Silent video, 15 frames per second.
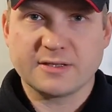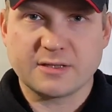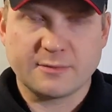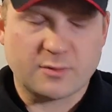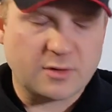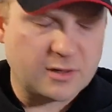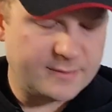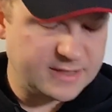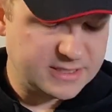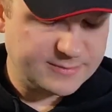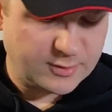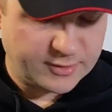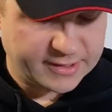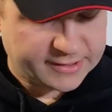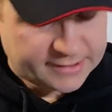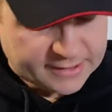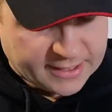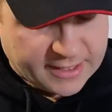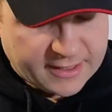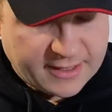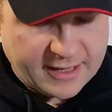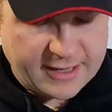so I'm quite a busy boy.
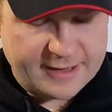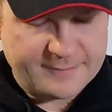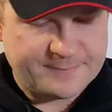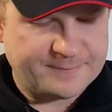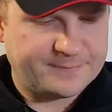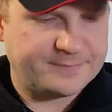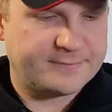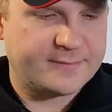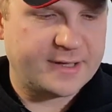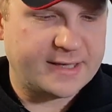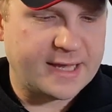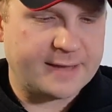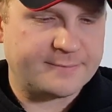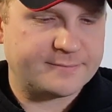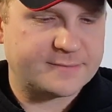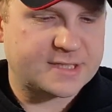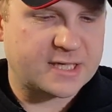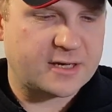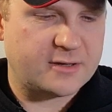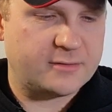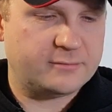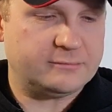But yeah,
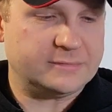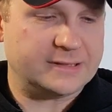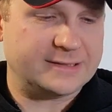so